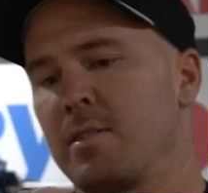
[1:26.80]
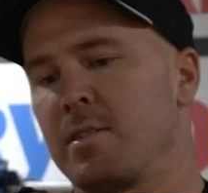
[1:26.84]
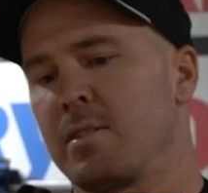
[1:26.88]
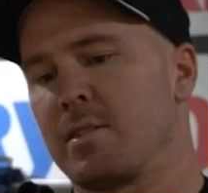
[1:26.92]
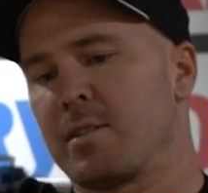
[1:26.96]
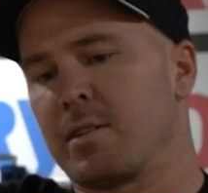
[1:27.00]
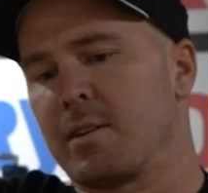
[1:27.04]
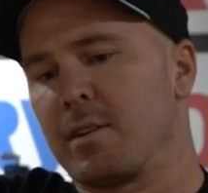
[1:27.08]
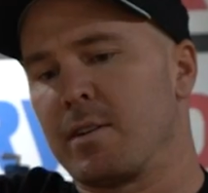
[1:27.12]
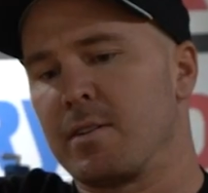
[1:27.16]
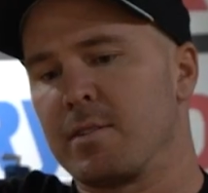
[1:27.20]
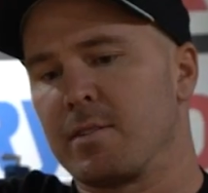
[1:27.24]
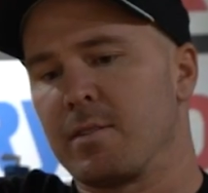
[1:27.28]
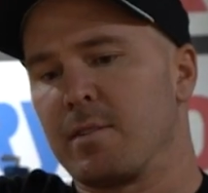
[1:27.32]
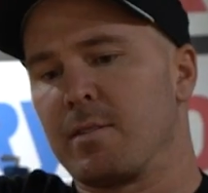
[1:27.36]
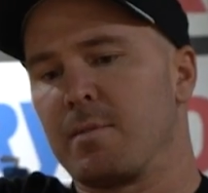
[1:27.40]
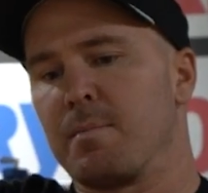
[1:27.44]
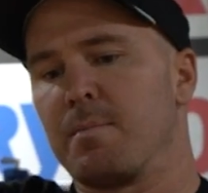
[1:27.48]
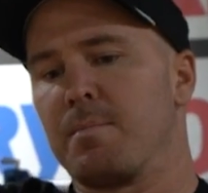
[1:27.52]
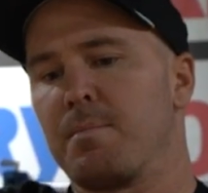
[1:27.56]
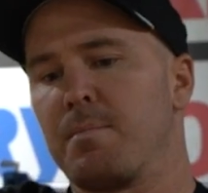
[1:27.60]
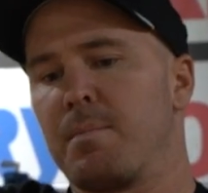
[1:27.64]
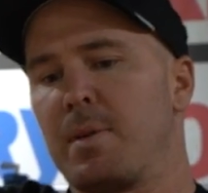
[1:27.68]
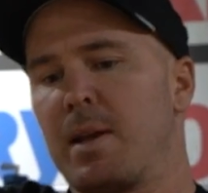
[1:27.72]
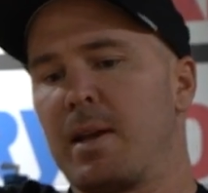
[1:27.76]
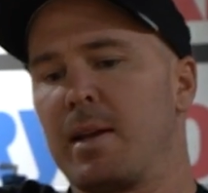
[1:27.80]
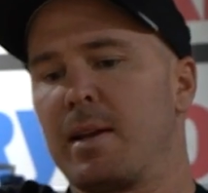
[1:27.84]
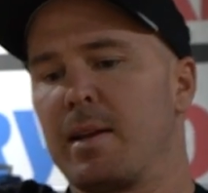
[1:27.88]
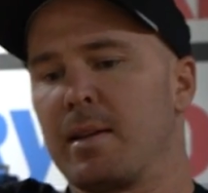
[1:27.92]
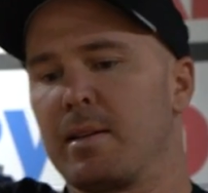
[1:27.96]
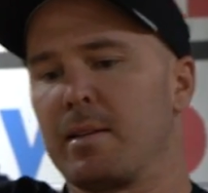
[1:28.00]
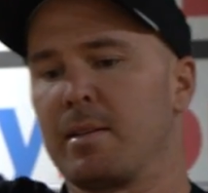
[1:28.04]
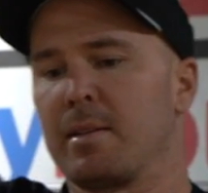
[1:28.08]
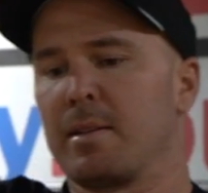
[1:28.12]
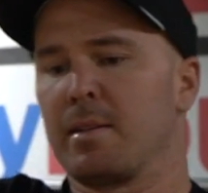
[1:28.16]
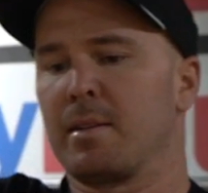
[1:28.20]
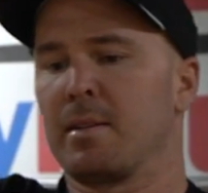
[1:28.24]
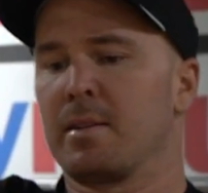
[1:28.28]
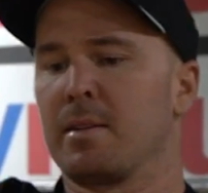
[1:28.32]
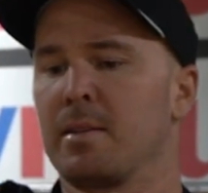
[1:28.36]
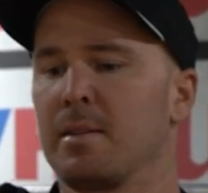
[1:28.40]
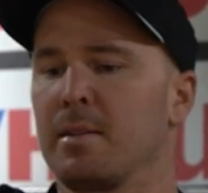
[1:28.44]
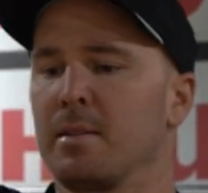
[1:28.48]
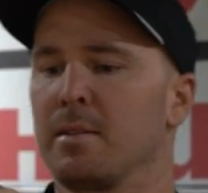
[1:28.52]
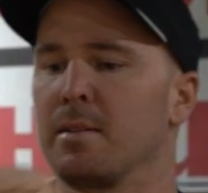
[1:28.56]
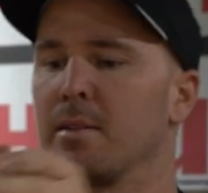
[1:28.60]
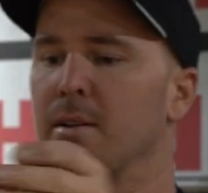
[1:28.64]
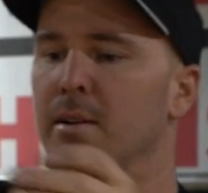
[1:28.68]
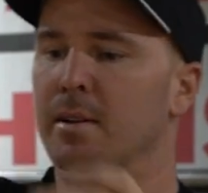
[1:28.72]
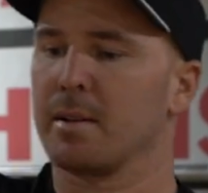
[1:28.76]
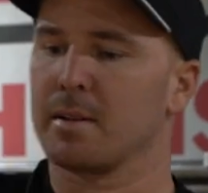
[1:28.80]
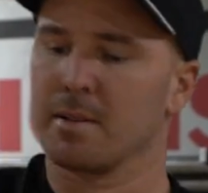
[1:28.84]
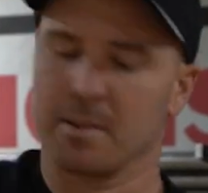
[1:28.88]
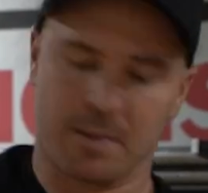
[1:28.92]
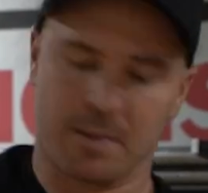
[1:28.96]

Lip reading: just goes on bang like